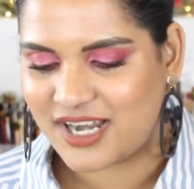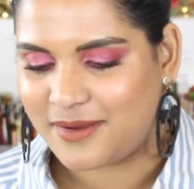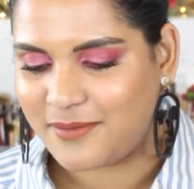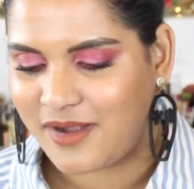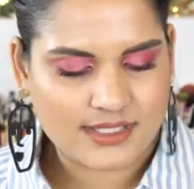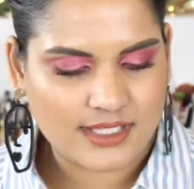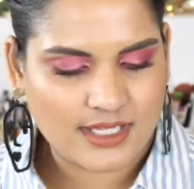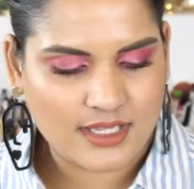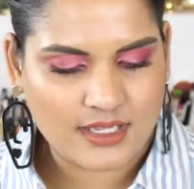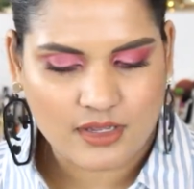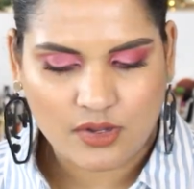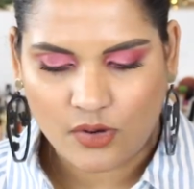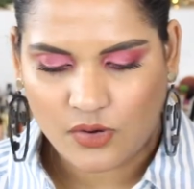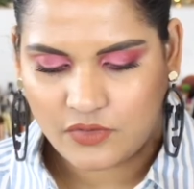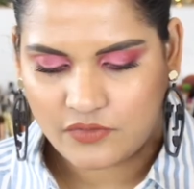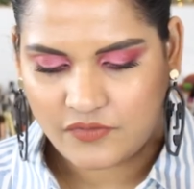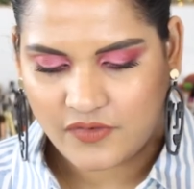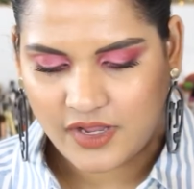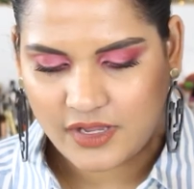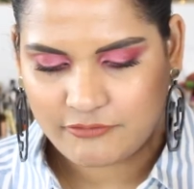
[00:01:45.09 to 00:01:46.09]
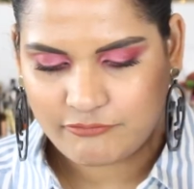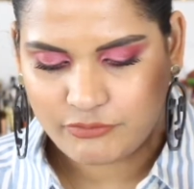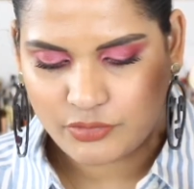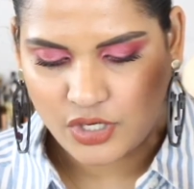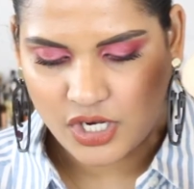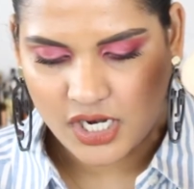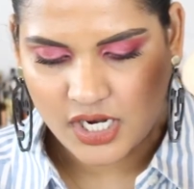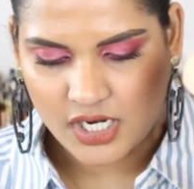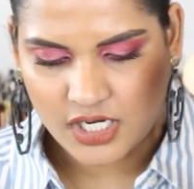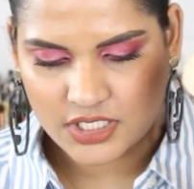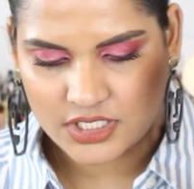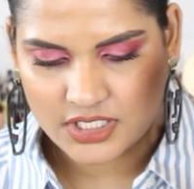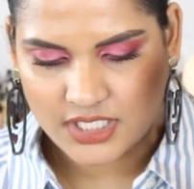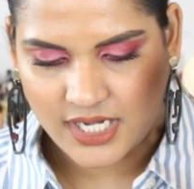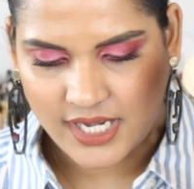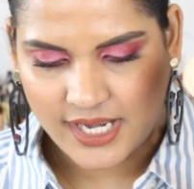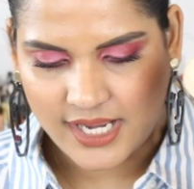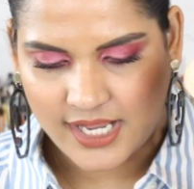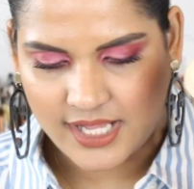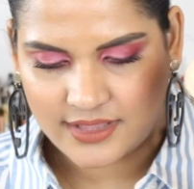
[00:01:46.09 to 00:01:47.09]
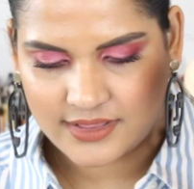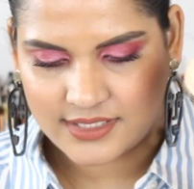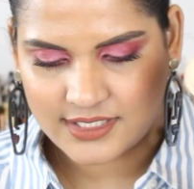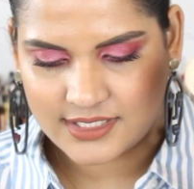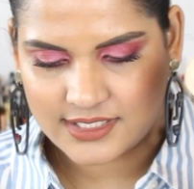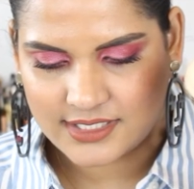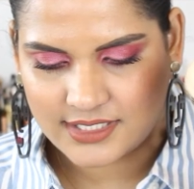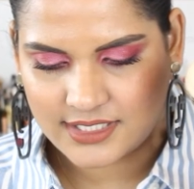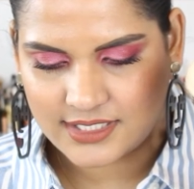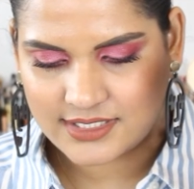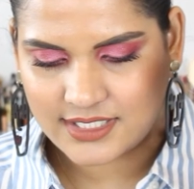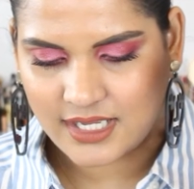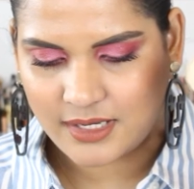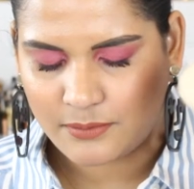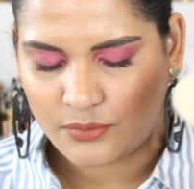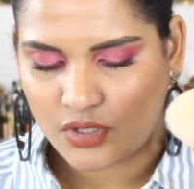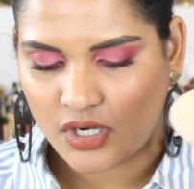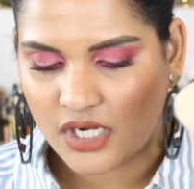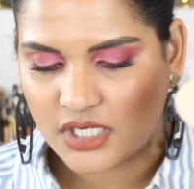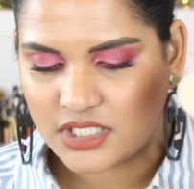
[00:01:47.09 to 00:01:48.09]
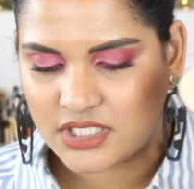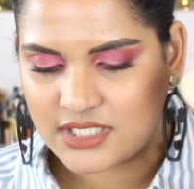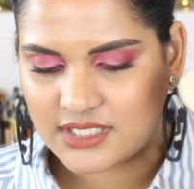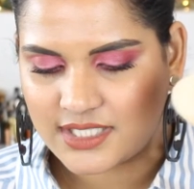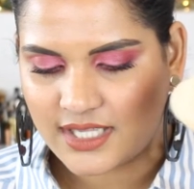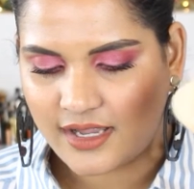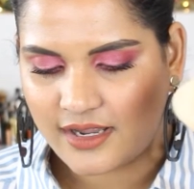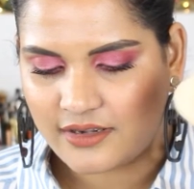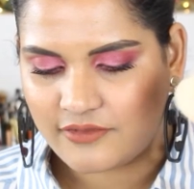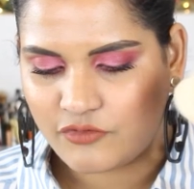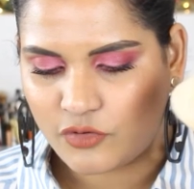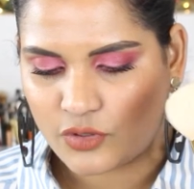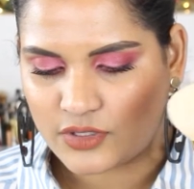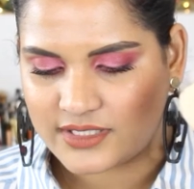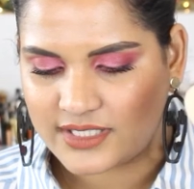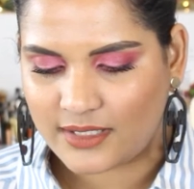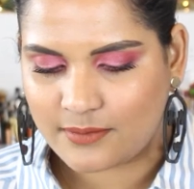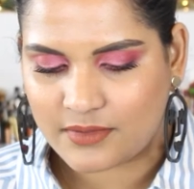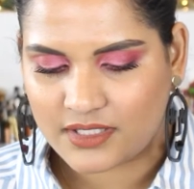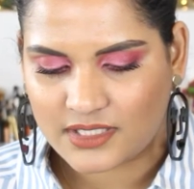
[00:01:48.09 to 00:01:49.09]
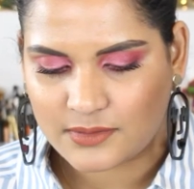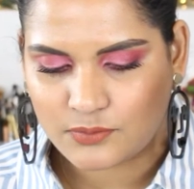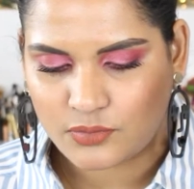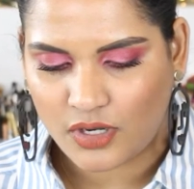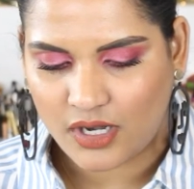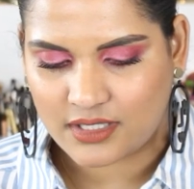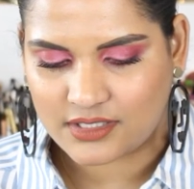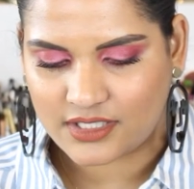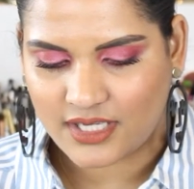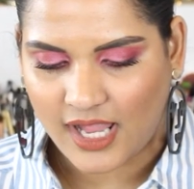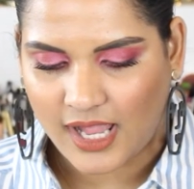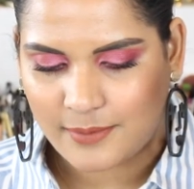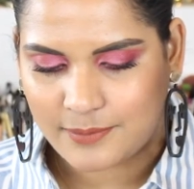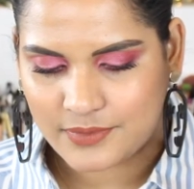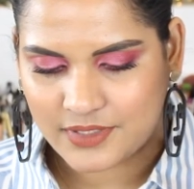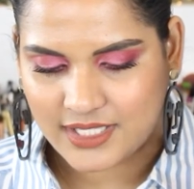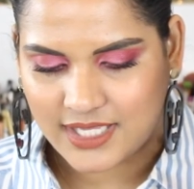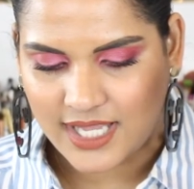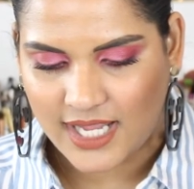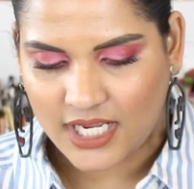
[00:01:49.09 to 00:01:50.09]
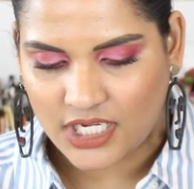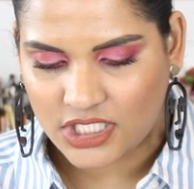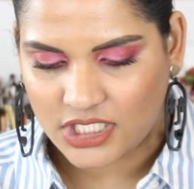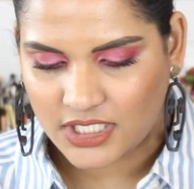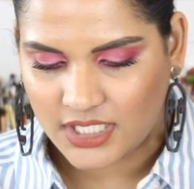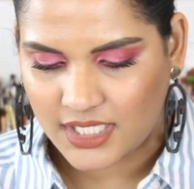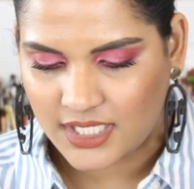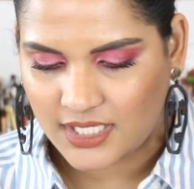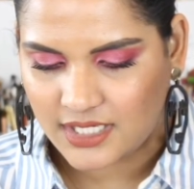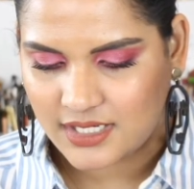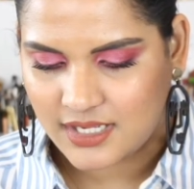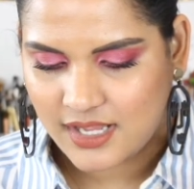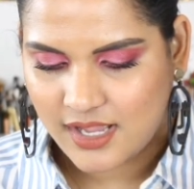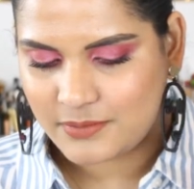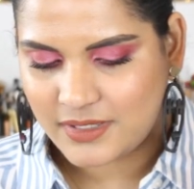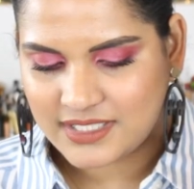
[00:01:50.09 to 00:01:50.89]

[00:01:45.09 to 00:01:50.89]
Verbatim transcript: I'm the oh five brush, and this is a brush designed for seamless bronzer application.